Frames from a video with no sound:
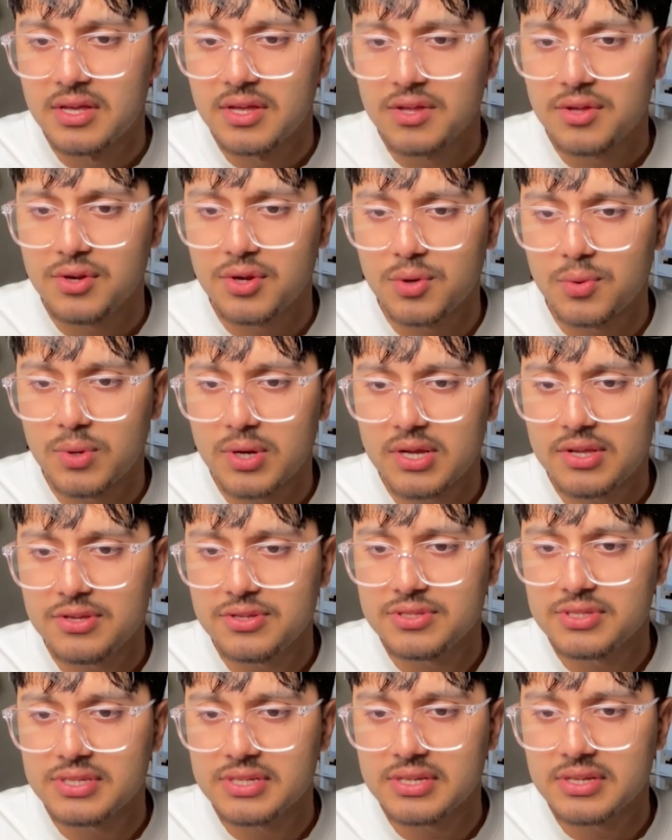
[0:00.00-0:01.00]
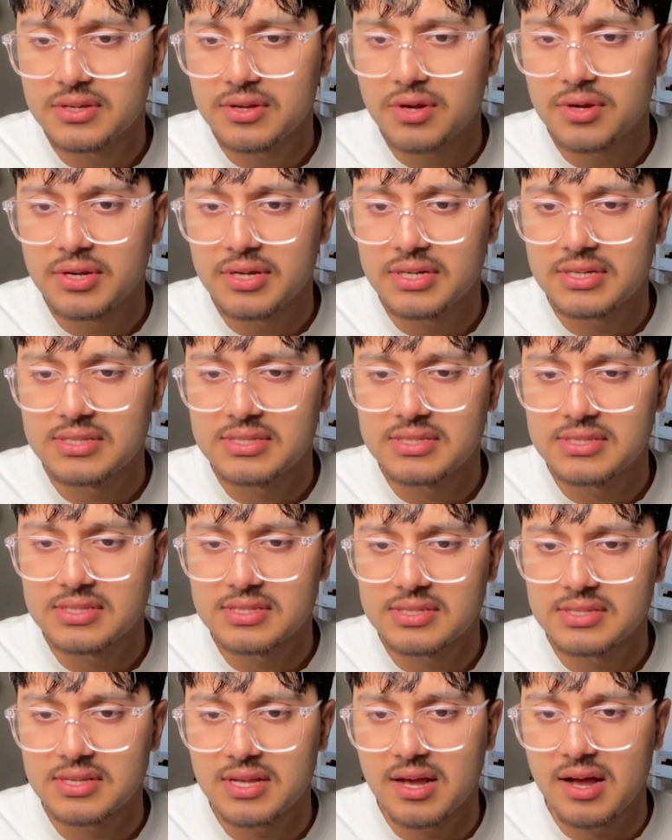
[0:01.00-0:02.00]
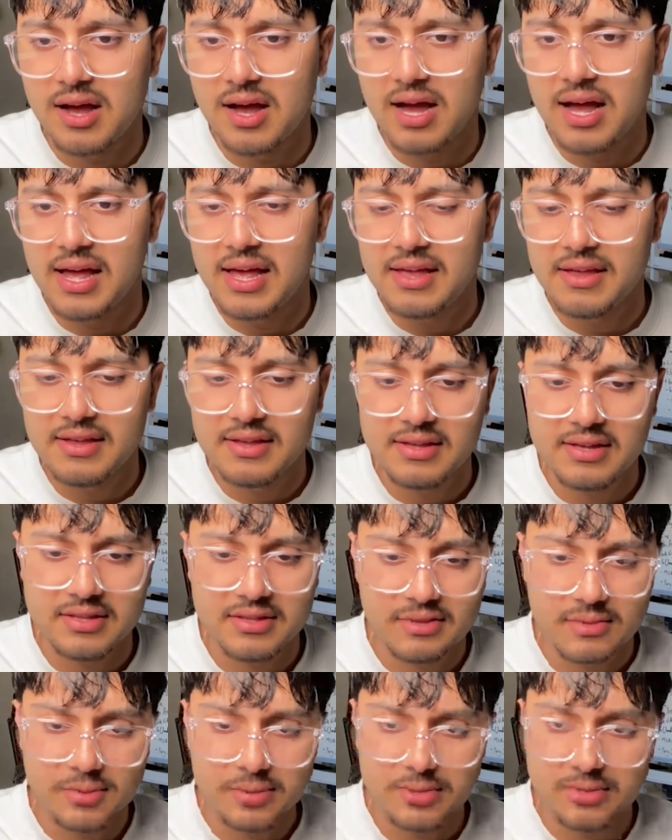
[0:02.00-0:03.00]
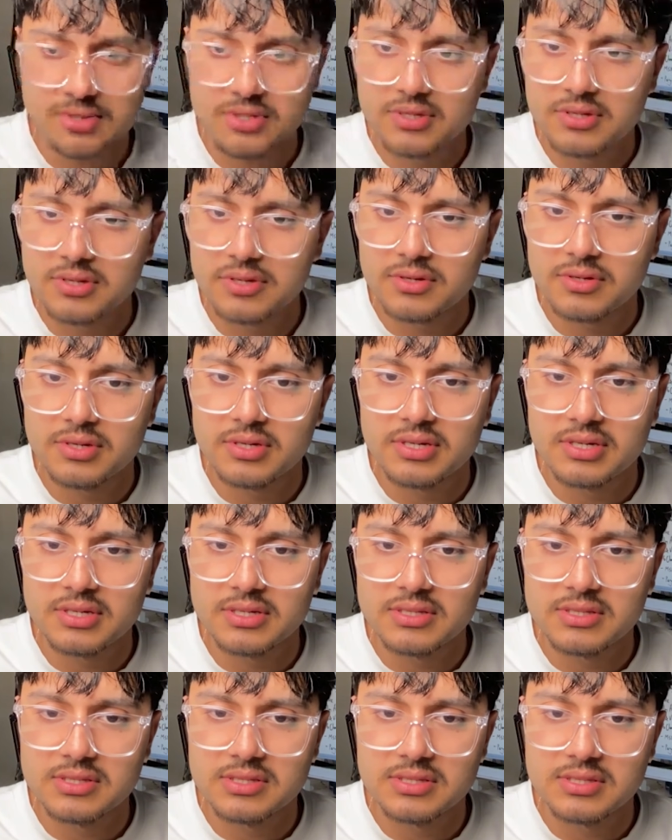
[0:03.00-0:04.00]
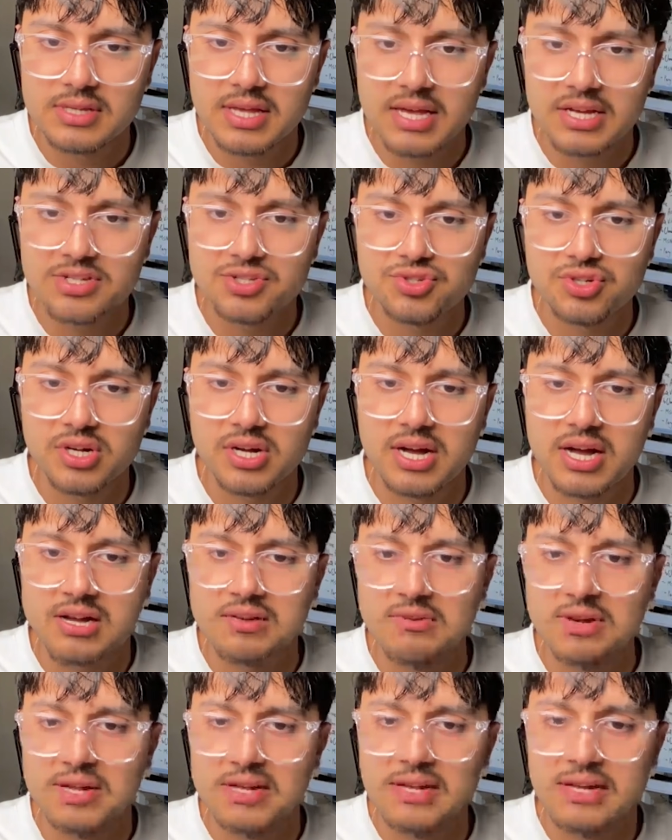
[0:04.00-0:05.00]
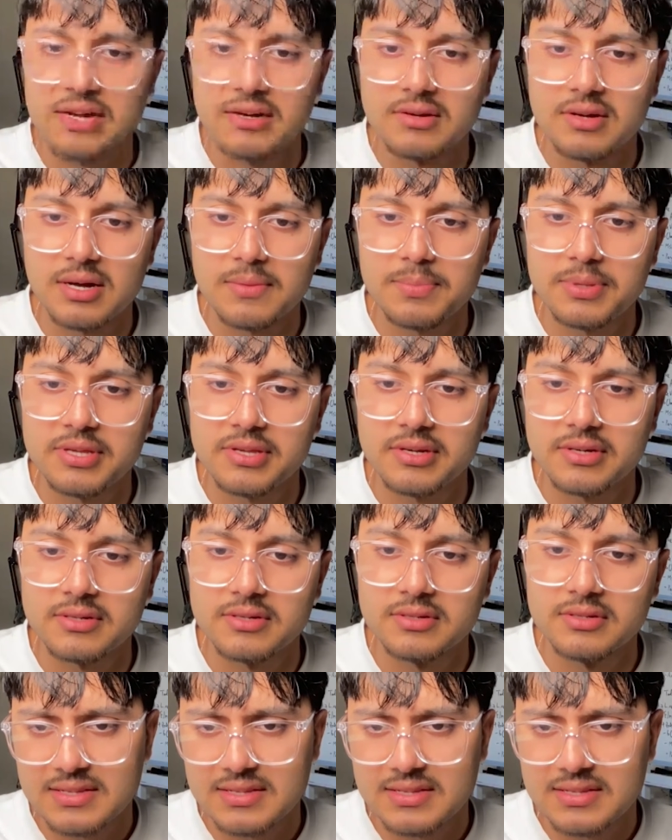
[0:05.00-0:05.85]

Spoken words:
you know, we're using Codex high. I think we're using Codex extra high right now, up here.